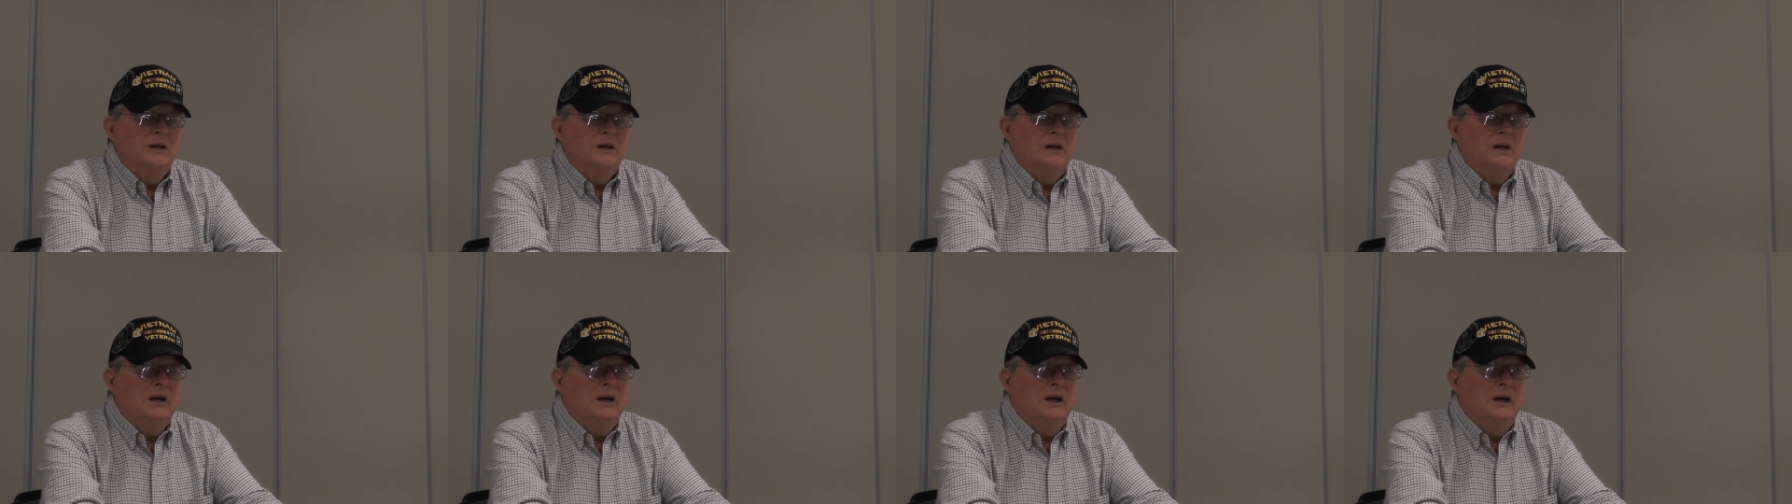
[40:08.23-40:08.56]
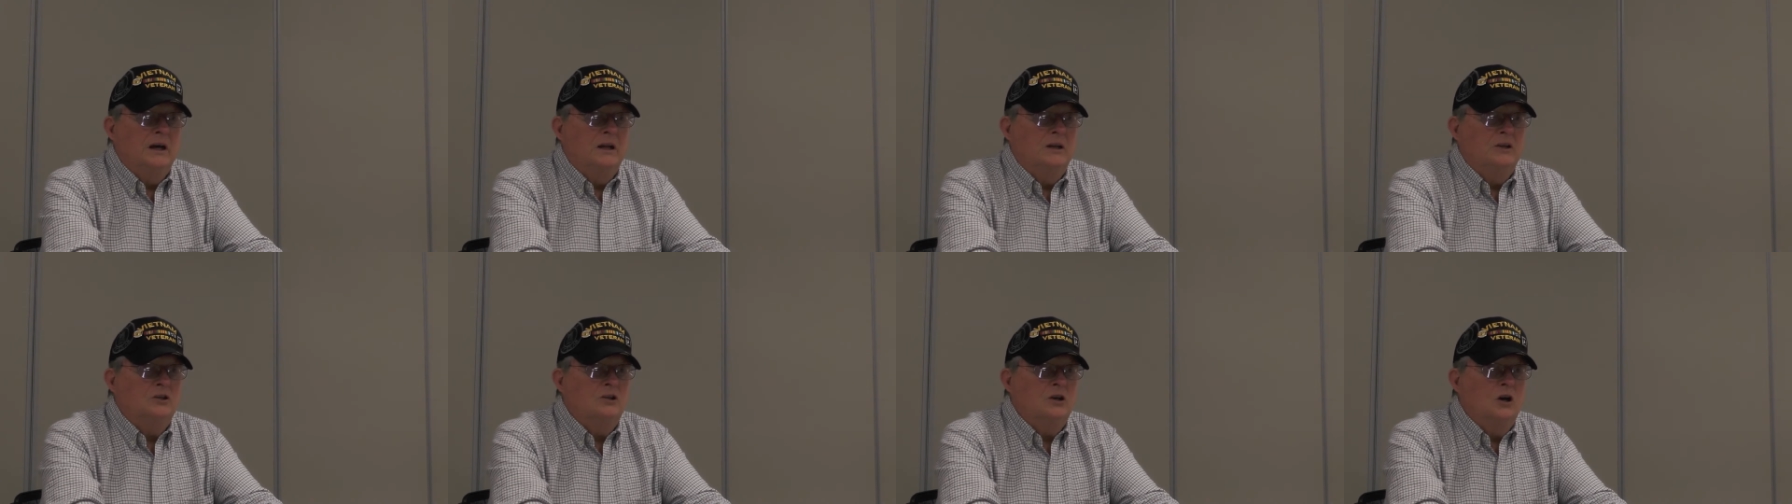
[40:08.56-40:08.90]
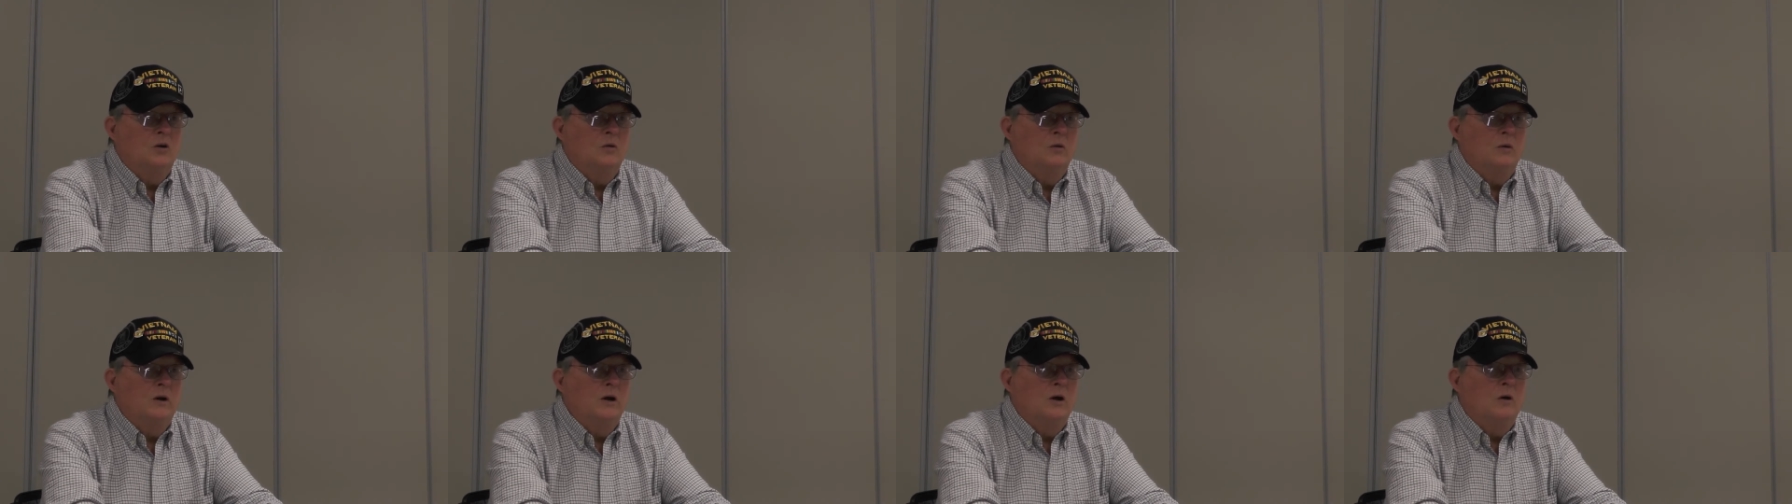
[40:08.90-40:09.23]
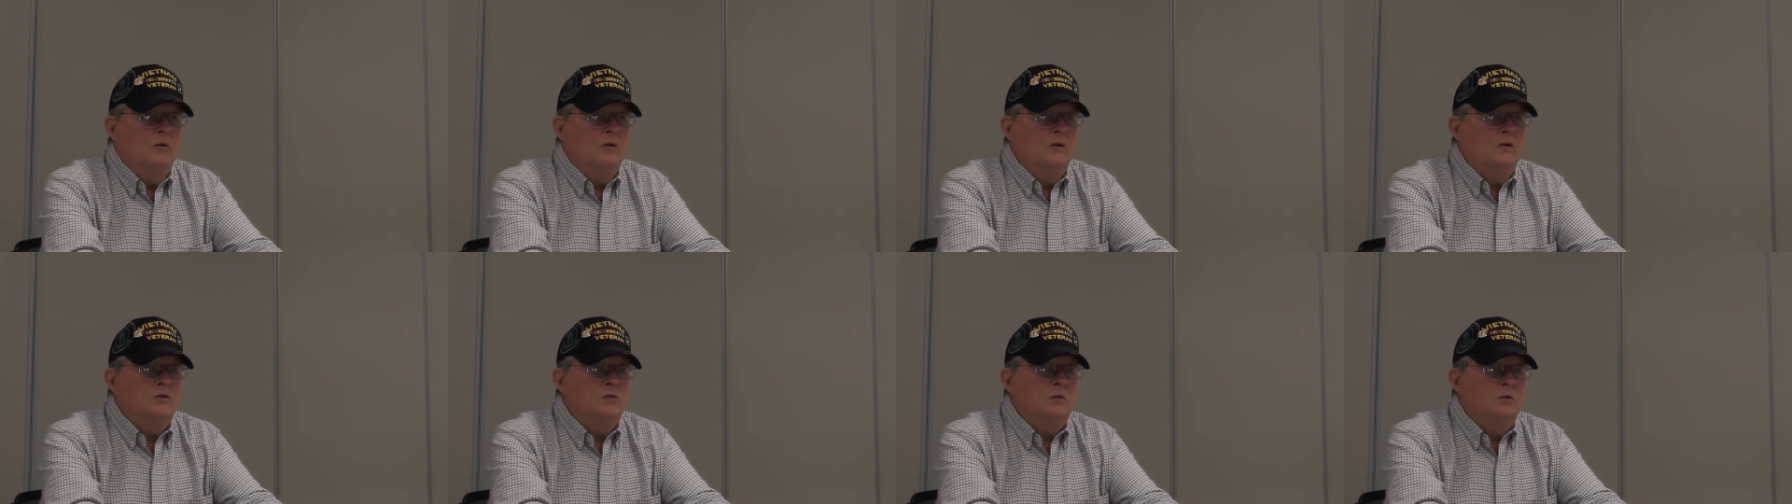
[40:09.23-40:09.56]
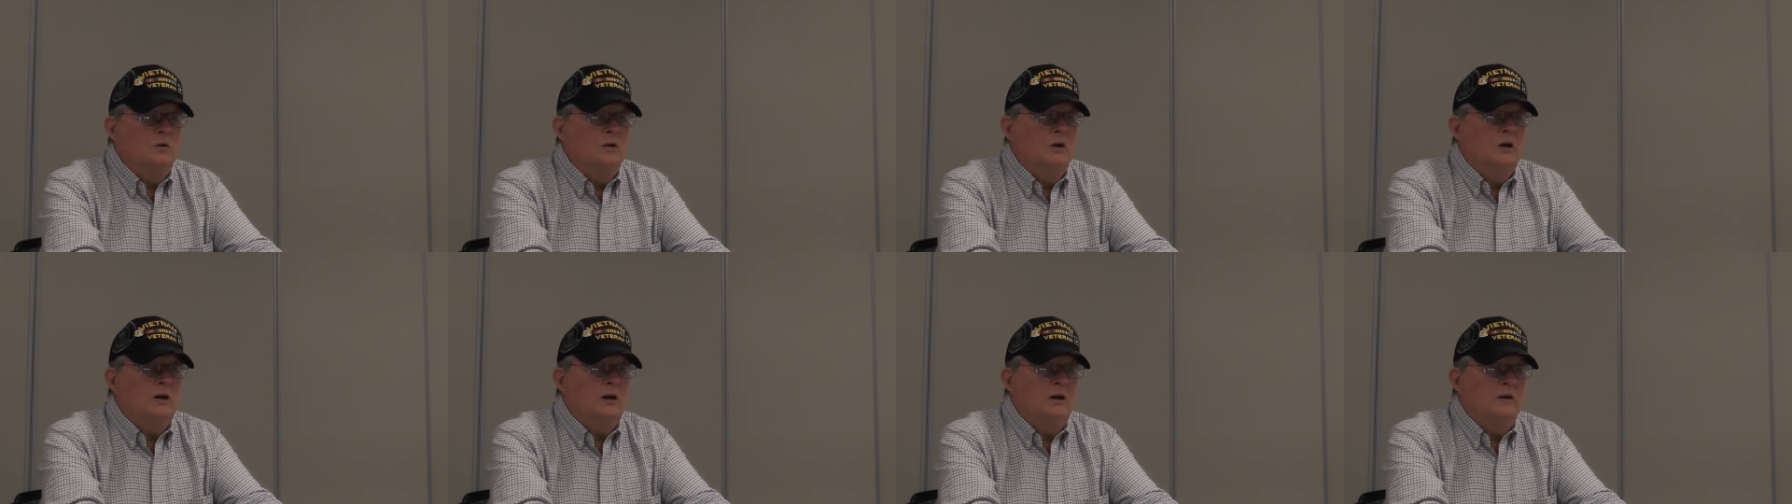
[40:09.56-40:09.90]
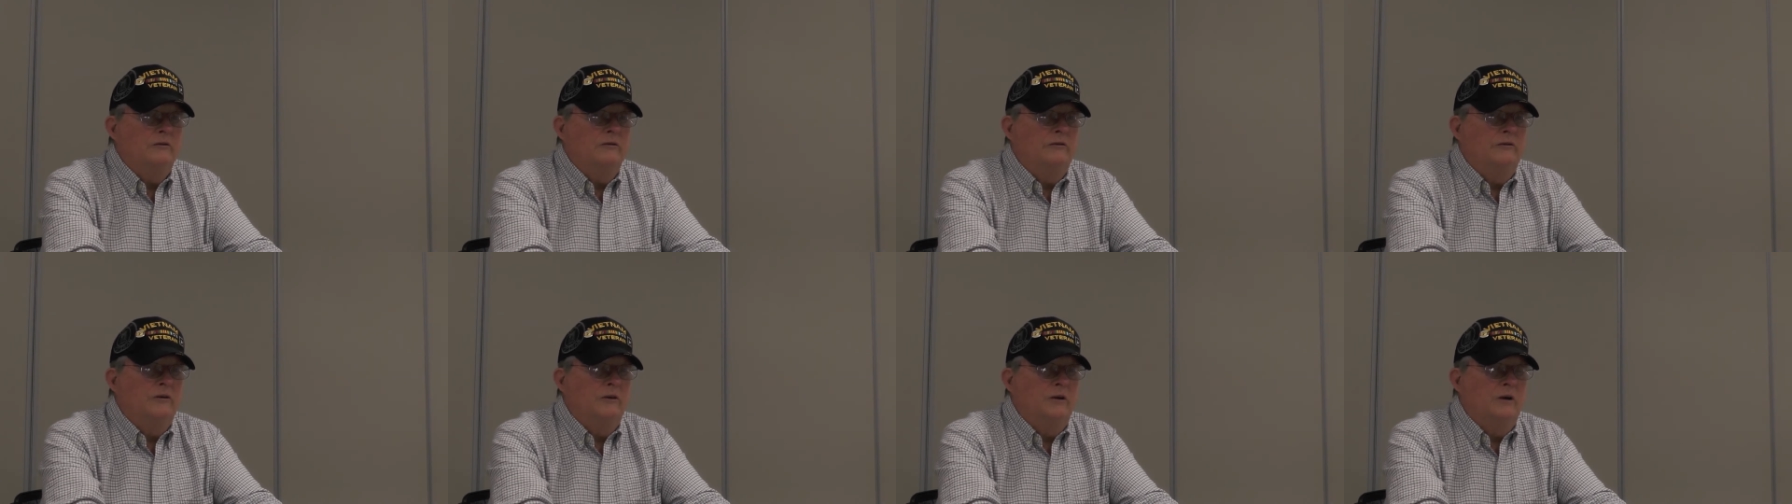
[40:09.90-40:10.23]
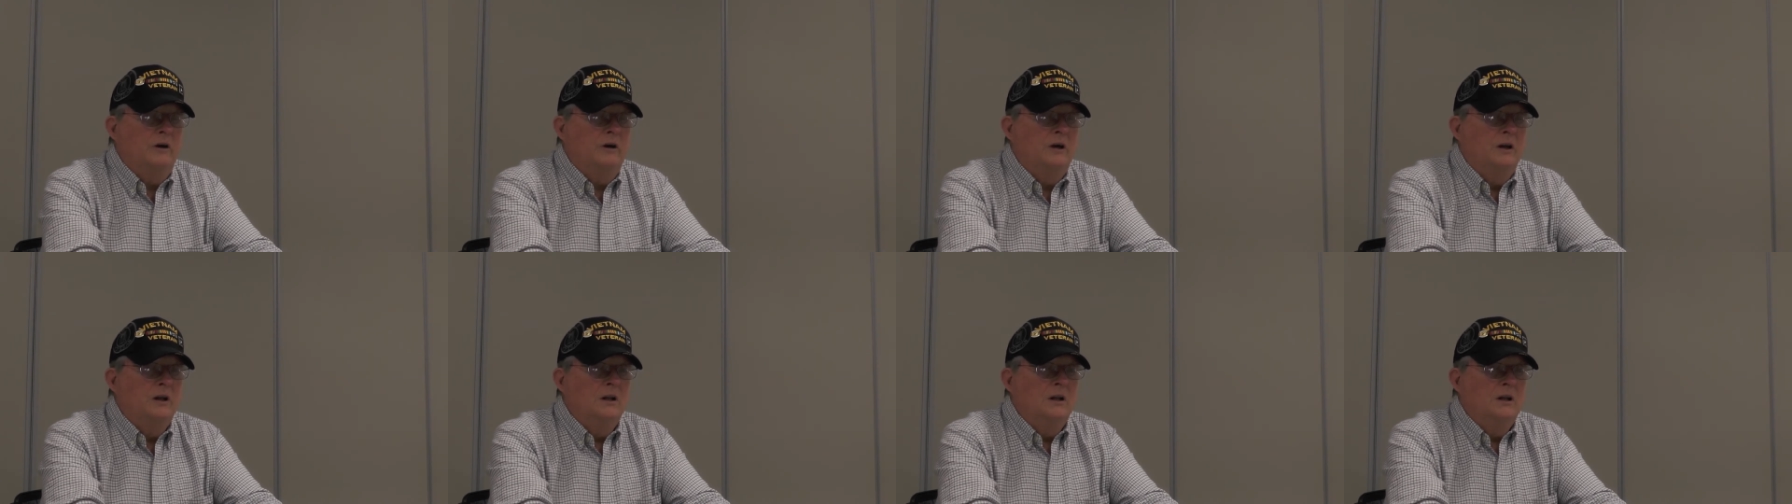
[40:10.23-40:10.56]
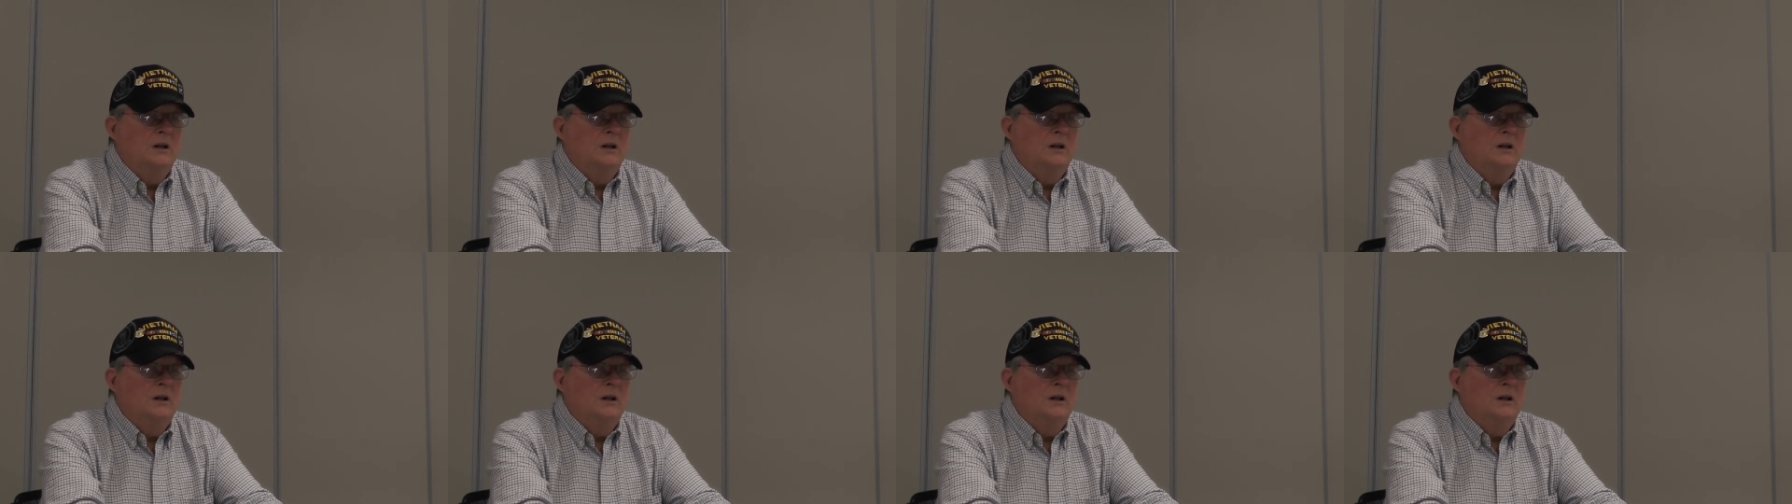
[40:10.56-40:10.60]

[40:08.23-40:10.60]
And so we always were looking for